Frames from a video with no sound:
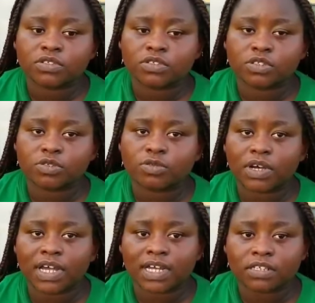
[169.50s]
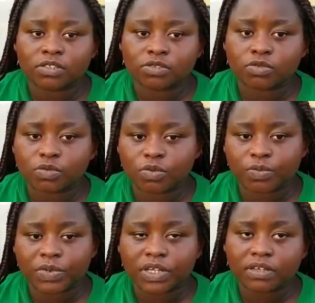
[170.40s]
So I had to
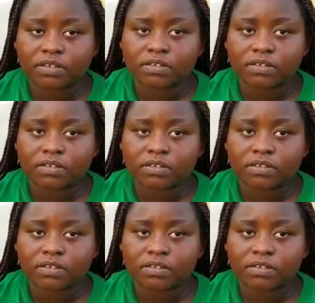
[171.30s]
wait.